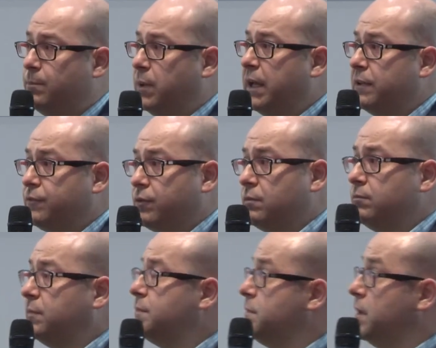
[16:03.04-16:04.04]

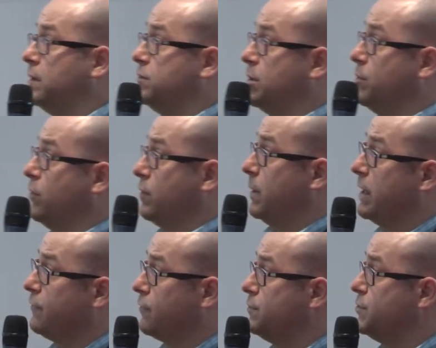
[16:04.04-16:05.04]
platform and some other
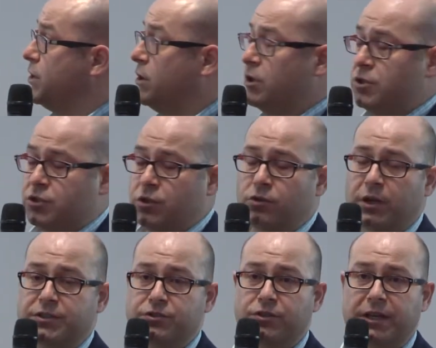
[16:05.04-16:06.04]
platforms. So
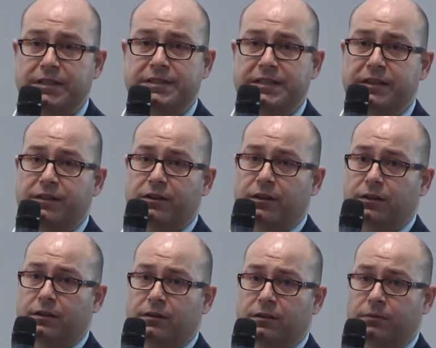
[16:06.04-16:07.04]
as you can see, there
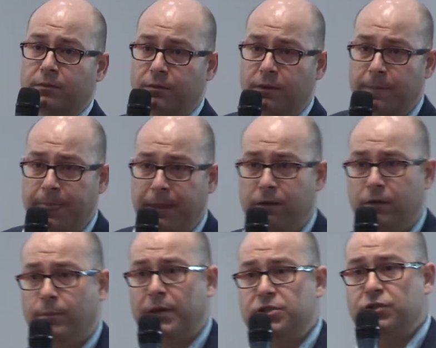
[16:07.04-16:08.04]
are
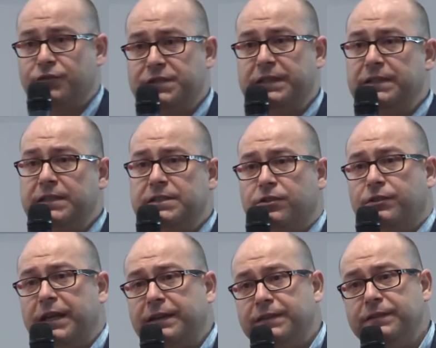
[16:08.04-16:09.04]
a bunch of cities
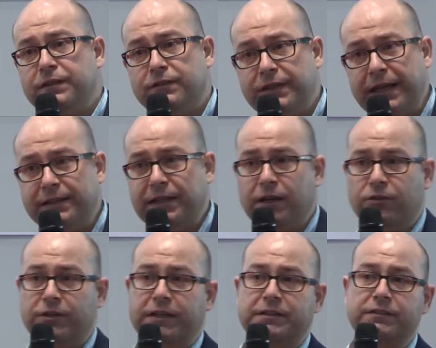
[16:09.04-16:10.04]
connecting their data,
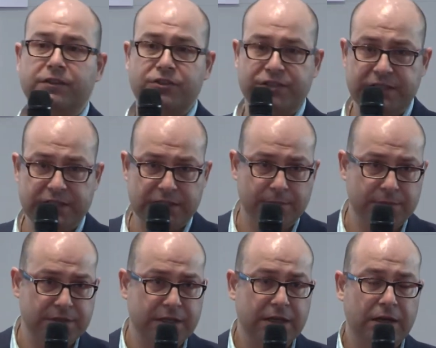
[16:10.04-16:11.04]
connecting their
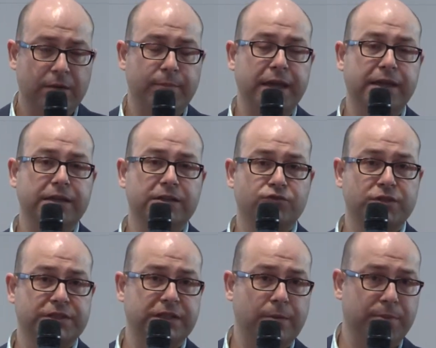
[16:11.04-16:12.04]
systems, and making
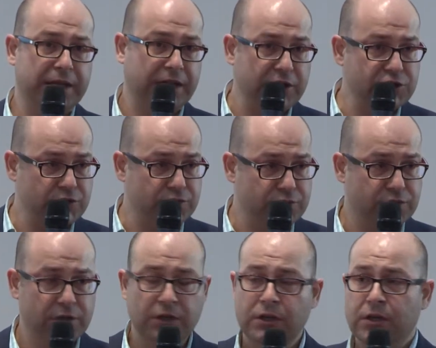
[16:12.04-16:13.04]
interesting
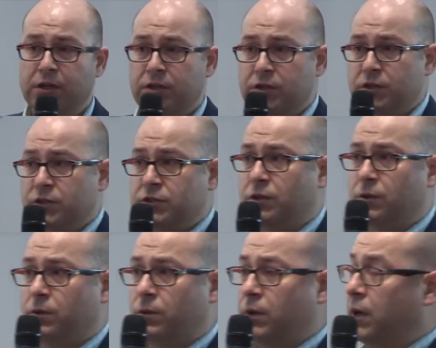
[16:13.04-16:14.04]
applications.
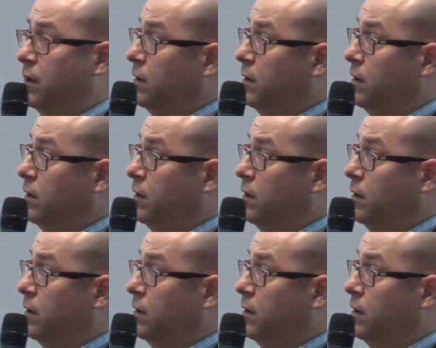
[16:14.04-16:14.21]
So